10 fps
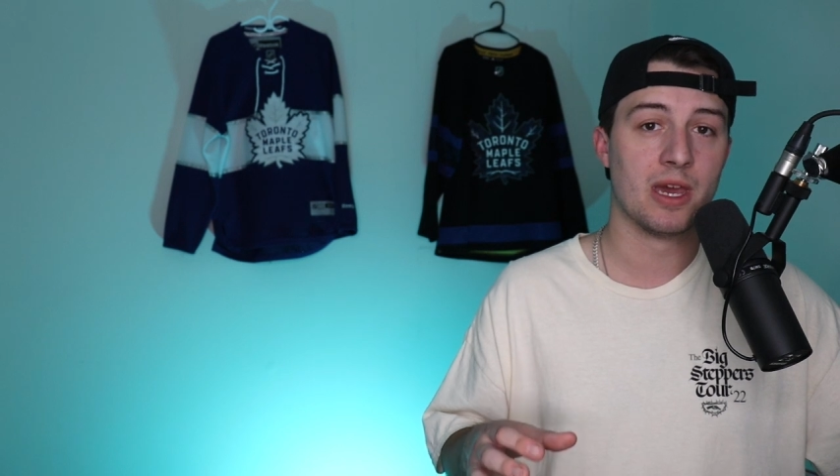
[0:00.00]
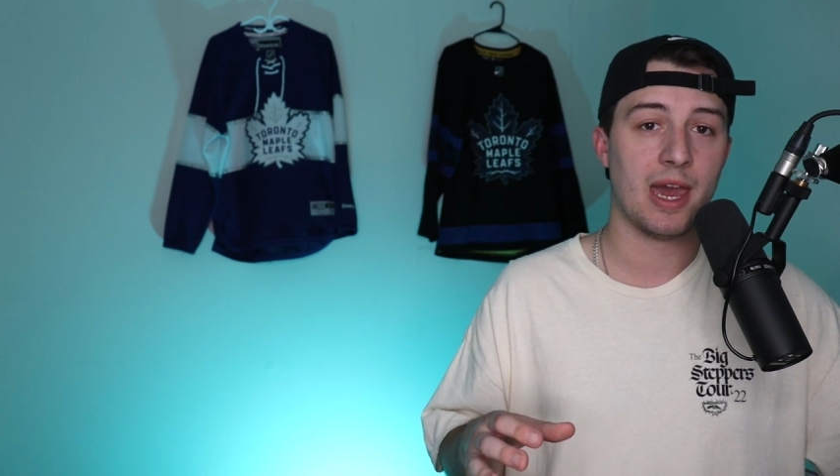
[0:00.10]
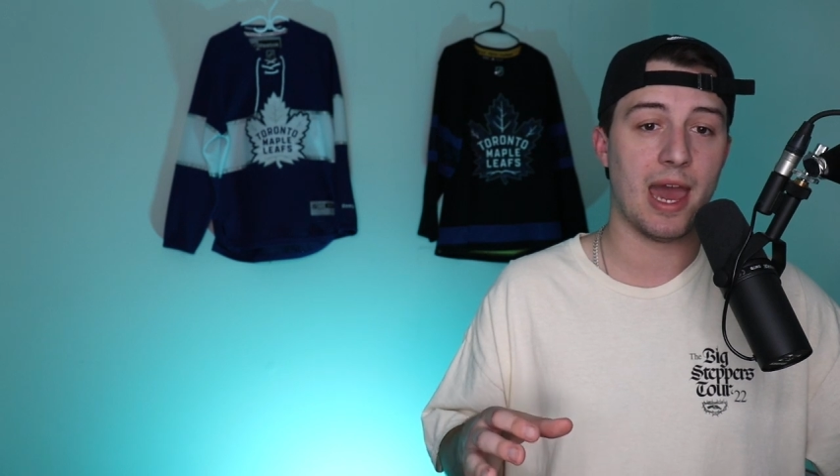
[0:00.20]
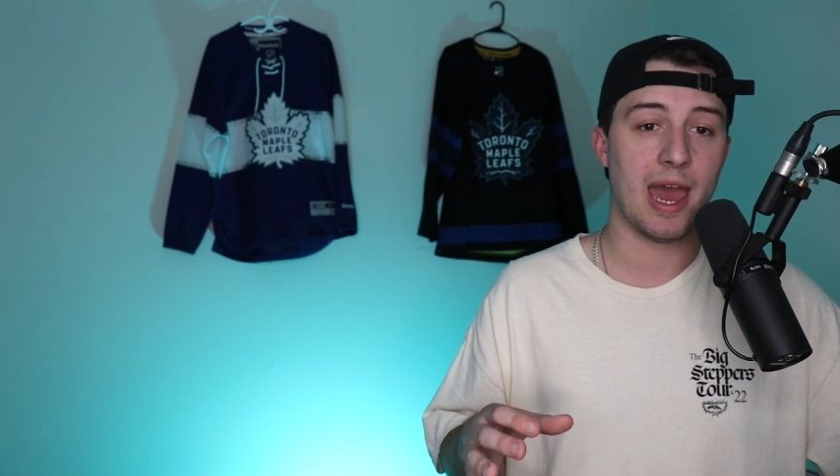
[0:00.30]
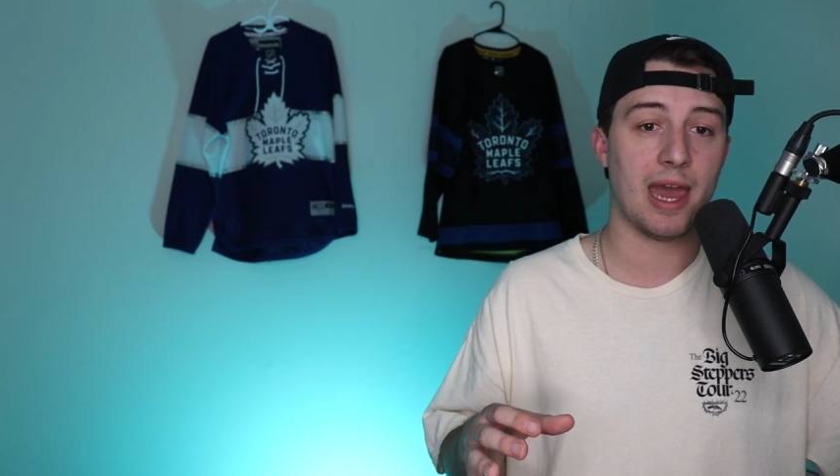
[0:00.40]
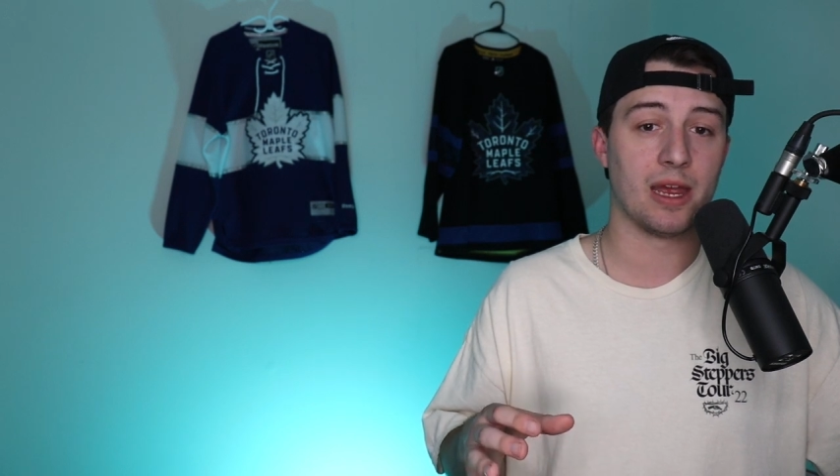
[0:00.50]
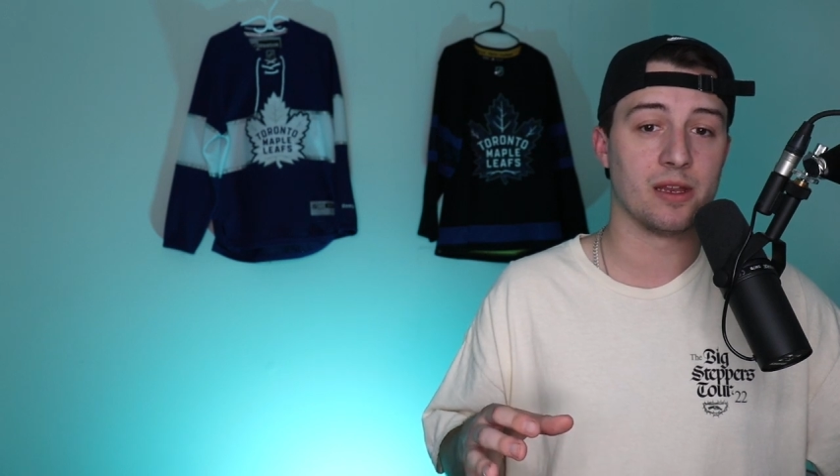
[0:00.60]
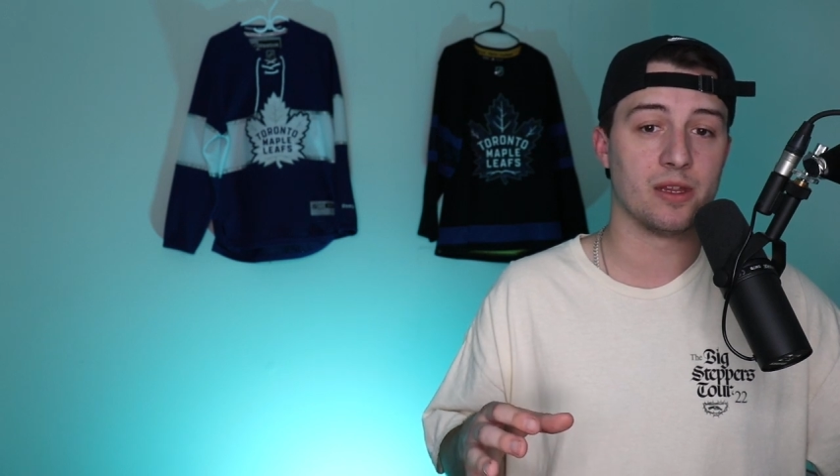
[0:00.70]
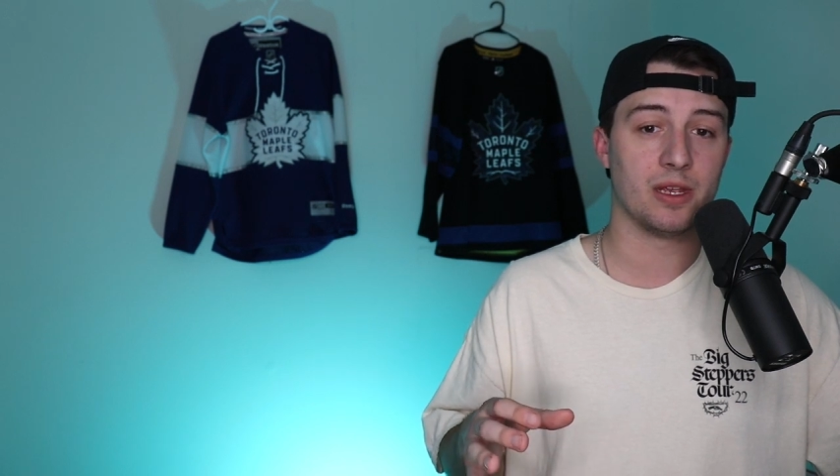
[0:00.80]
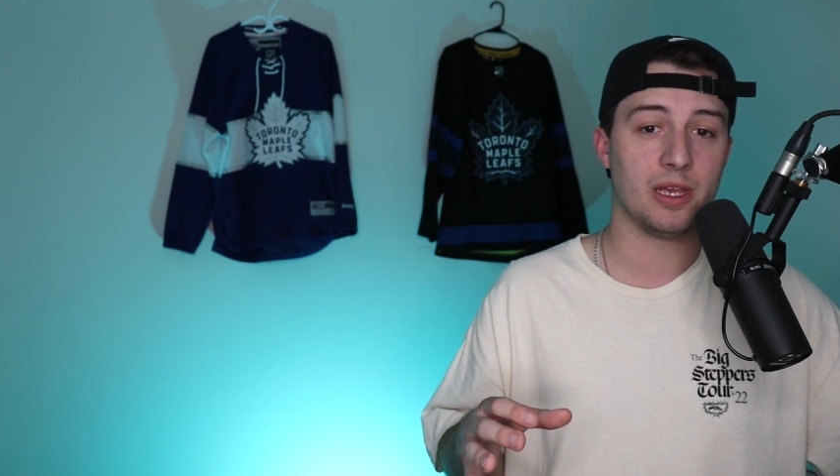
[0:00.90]

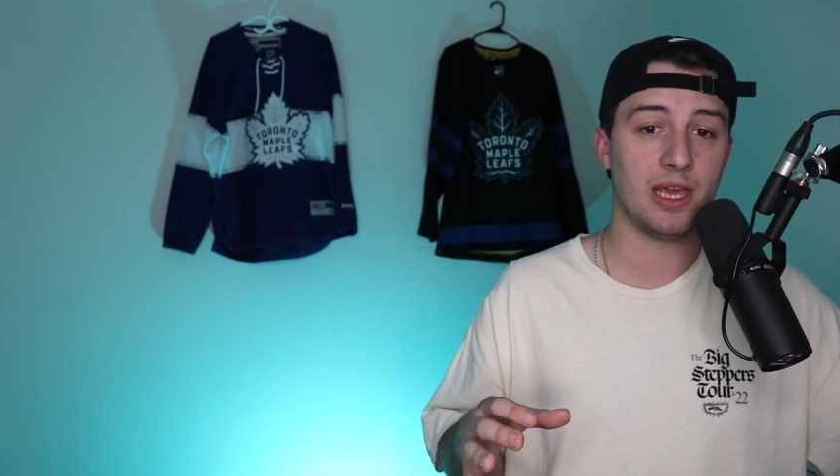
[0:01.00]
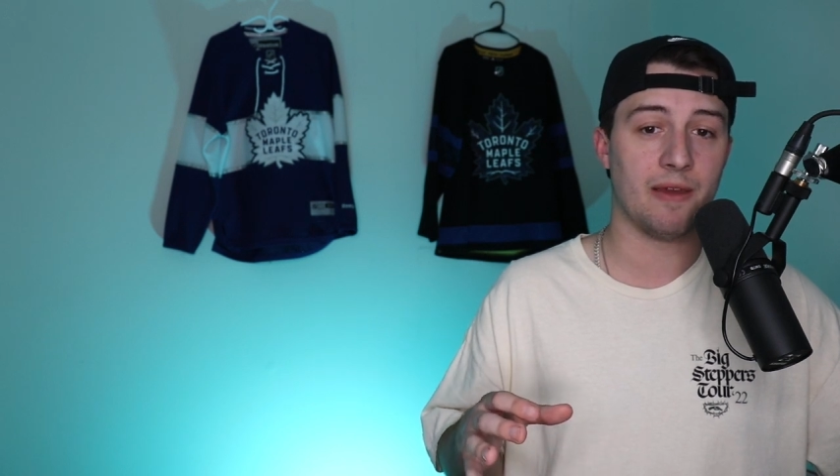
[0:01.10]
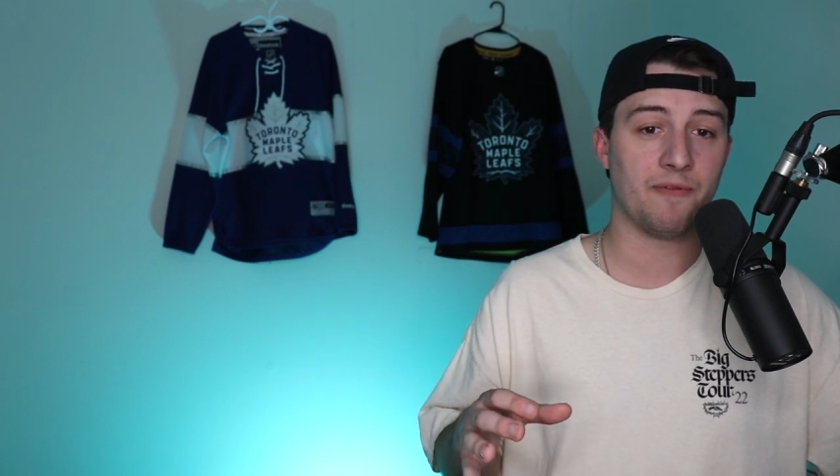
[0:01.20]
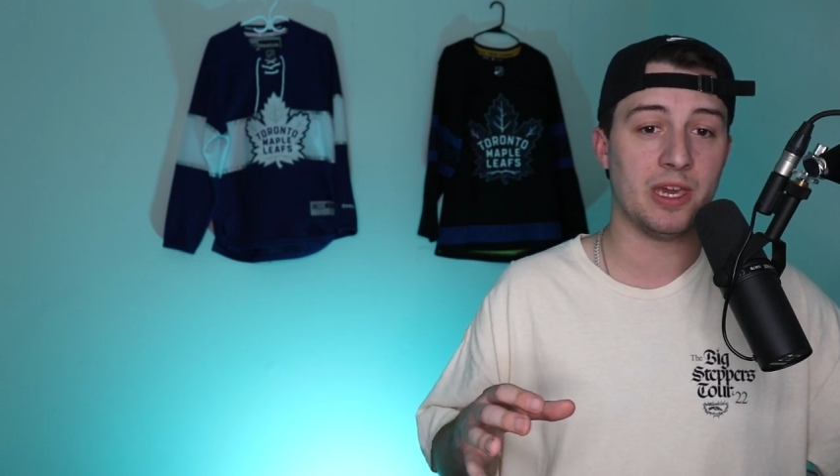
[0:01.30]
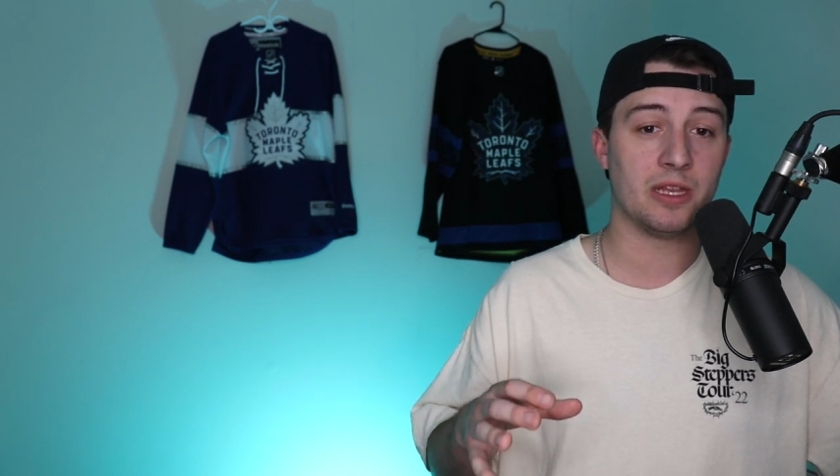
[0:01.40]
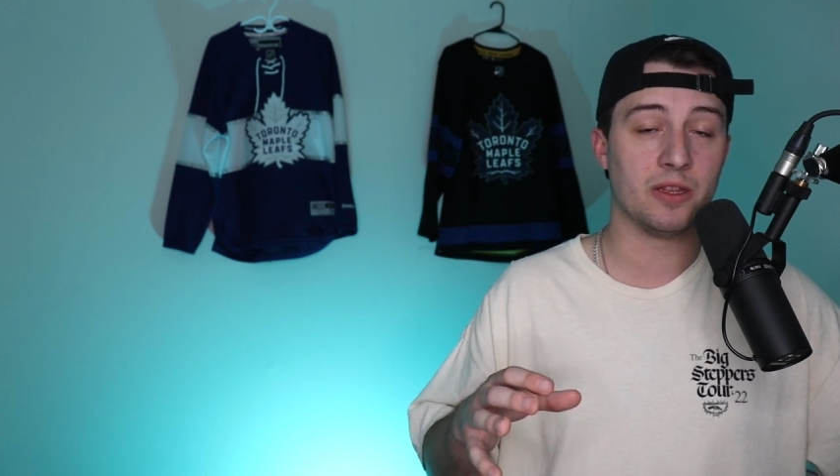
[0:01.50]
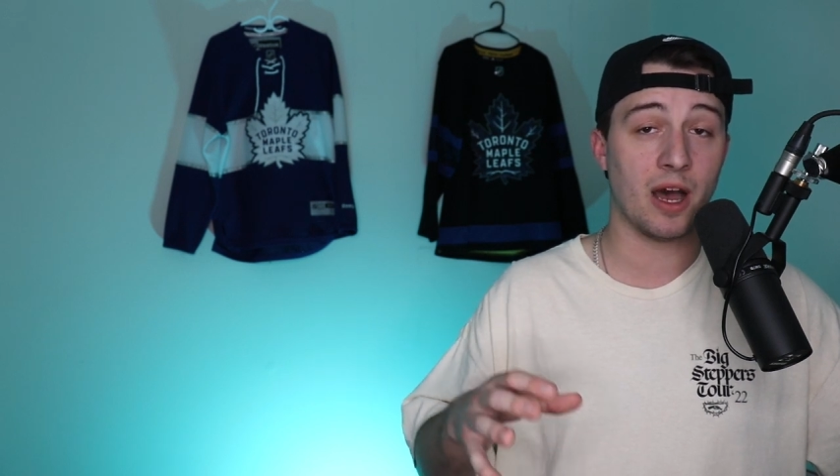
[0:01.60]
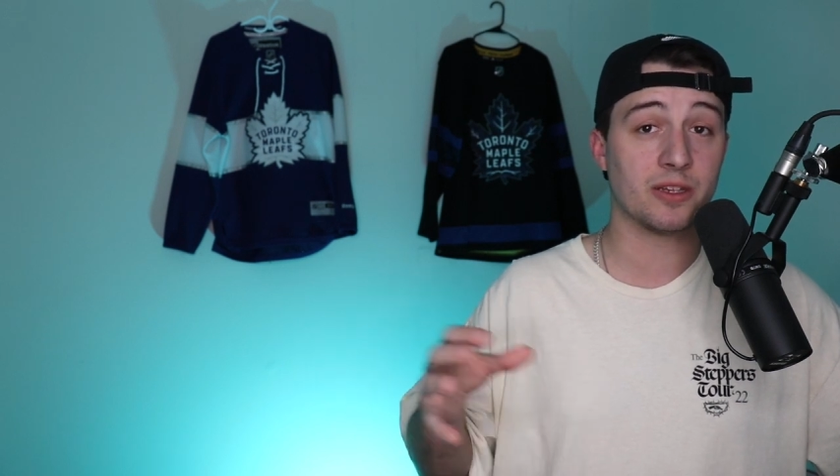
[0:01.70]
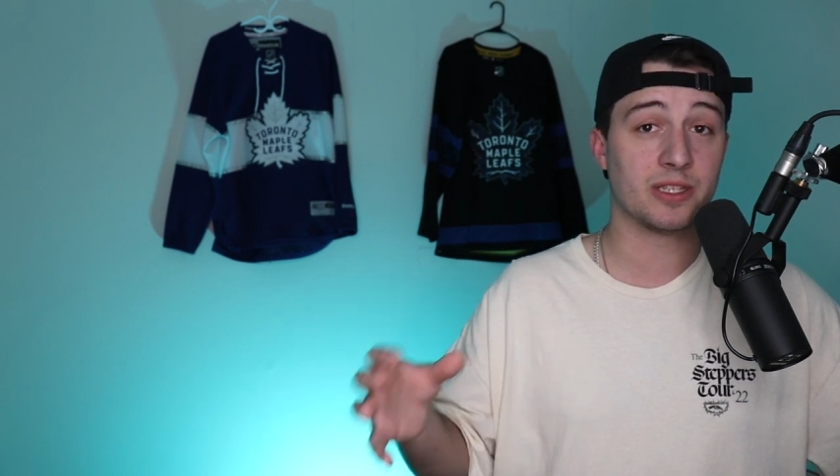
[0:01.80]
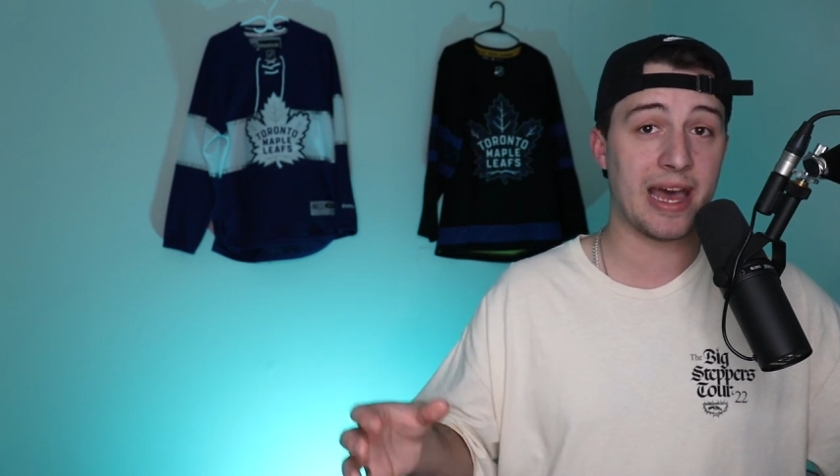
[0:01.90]
And if he
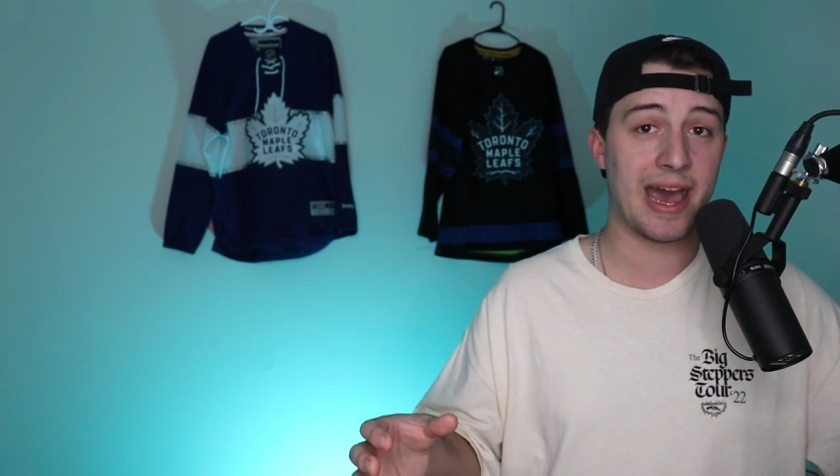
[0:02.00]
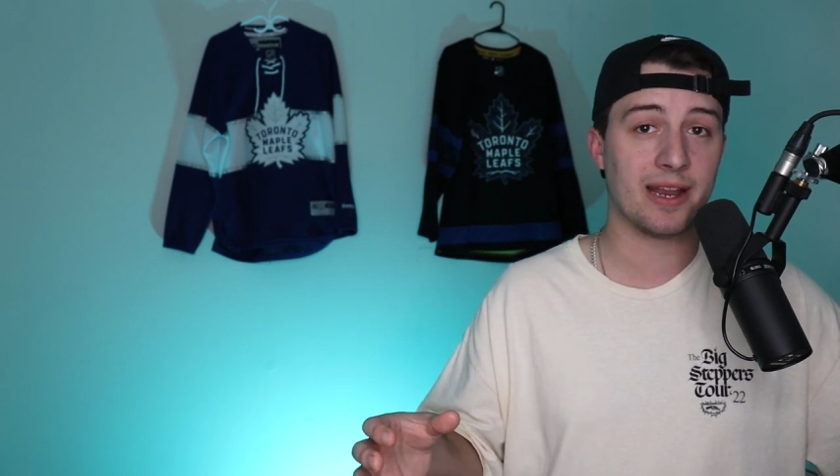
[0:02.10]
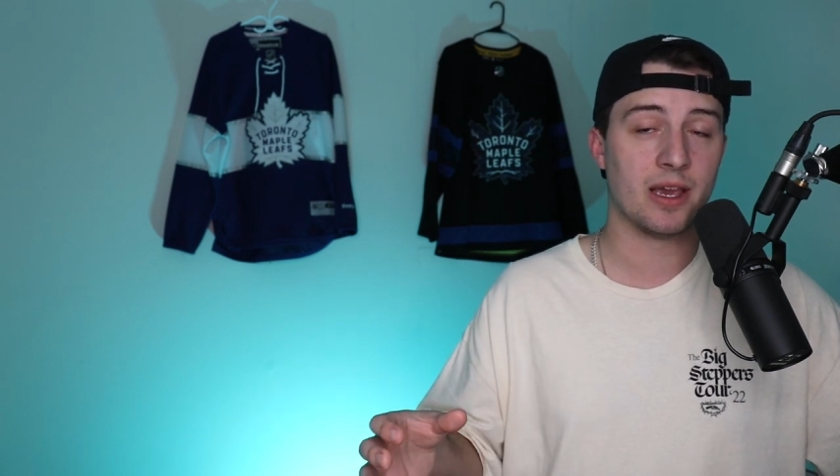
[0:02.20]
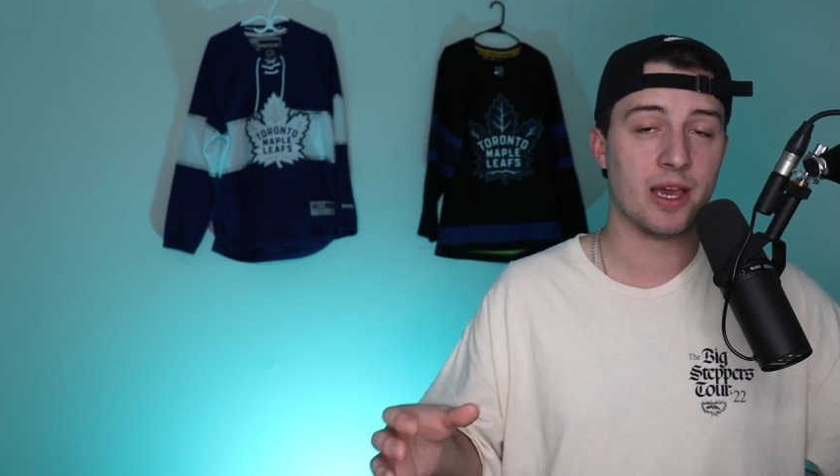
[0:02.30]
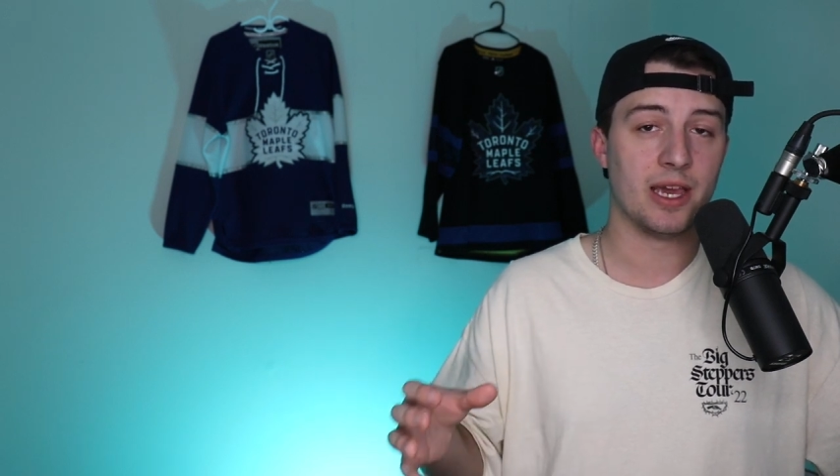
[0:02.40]
does that,